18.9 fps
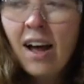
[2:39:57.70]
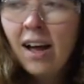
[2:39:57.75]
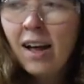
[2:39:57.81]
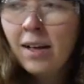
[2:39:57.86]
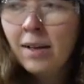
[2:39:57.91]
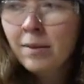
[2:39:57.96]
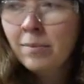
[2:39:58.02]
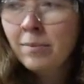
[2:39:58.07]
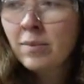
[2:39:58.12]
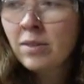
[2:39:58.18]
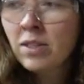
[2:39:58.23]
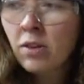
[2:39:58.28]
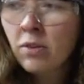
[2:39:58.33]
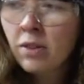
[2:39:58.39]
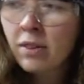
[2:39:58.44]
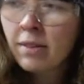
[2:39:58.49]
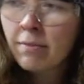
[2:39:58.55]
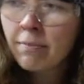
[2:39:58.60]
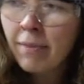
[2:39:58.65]
Um,
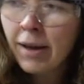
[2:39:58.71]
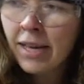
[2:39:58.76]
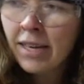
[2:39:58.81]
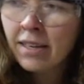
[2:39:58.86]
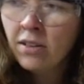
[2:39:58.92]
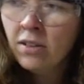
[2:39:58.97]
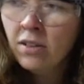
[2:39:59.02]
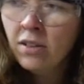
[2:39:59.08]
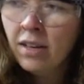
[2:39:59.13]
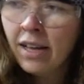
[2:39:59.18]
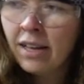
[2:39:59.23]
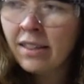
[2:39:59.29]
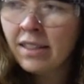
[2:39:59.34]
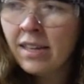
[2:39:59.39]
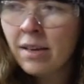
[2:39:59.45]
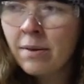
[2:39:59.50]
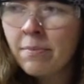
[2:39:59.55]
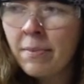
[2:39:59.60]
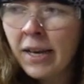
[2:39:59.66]
so my kiln, I
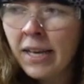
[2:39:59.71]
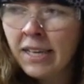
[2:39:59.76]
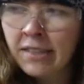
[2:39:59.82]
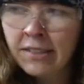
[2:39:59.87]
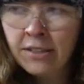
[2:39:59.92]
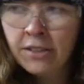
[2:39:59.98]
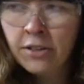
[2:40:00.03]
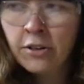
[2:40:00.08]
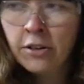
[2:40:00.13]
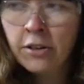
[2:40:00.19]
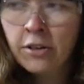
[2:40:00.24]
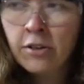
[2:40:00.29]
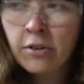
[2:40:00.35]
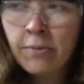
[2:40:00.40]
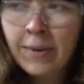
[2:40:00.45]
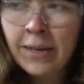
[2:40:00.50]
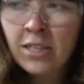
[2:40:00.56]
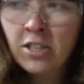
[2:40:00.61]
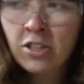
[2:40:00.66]
think my interior
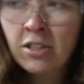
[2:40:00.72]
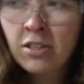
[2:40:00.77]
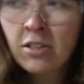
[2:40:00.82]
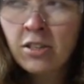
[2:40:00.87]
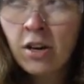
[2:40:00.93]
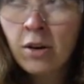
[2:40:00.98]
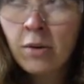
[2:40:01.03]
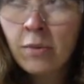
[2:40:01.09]
dimensions are